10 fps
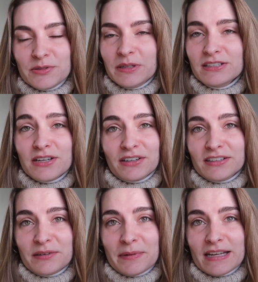I can talk a
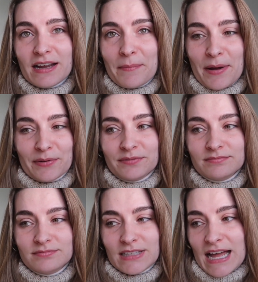little bit about
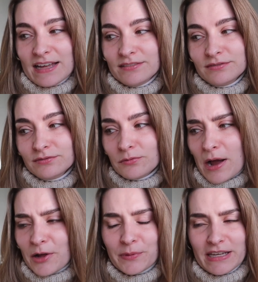that
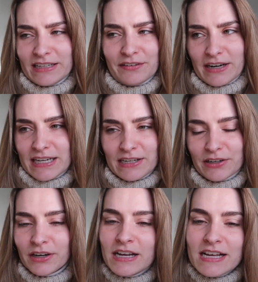while we get ready
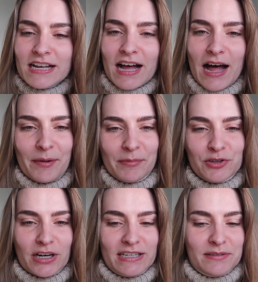here um, and
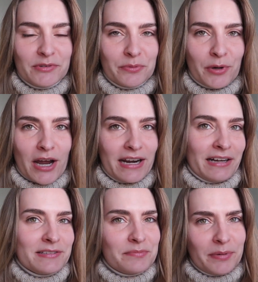try some new
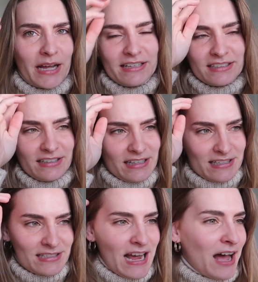products, but this
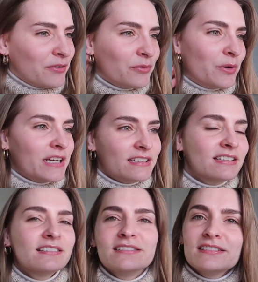is not what
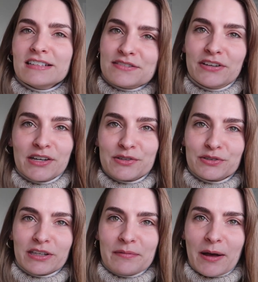this video is
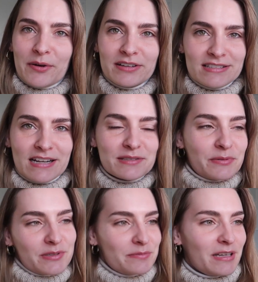really about. It's not
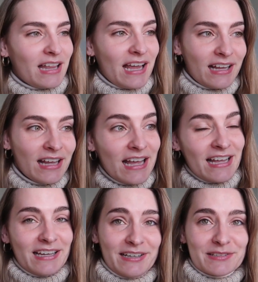supposed to be like,
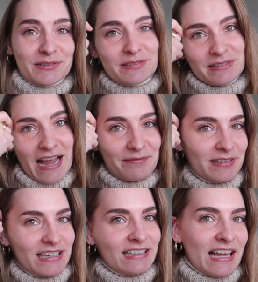here's what's been
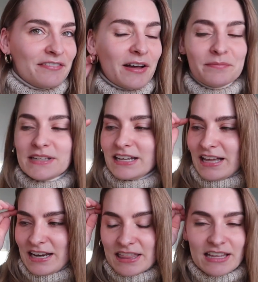happening, life update
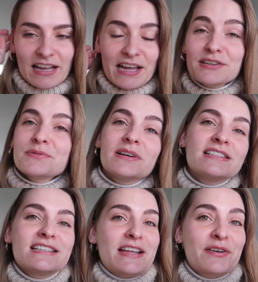kind of thing. I just want to
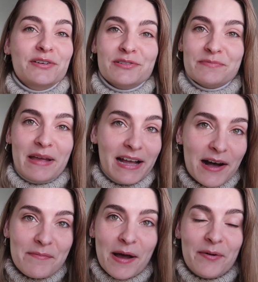sit down and do some
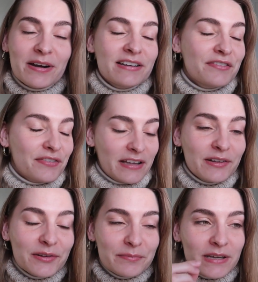makeup. I wanted to
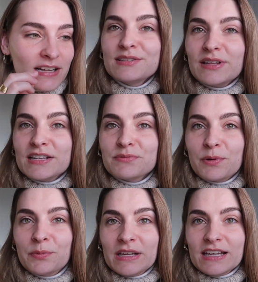film. So that's
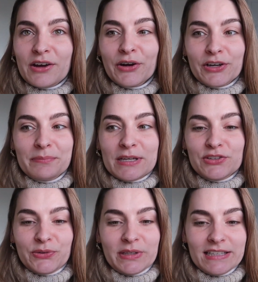what we are going to be
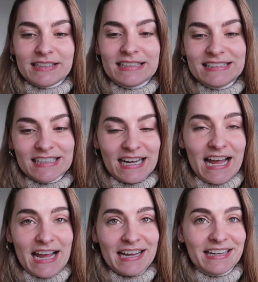doing
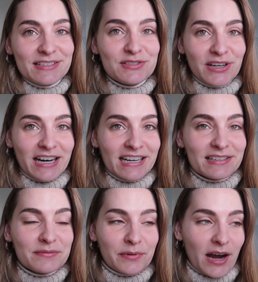today is trying
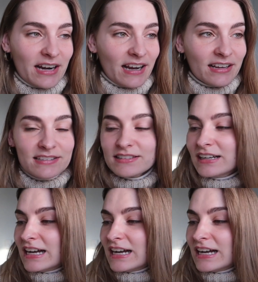some products.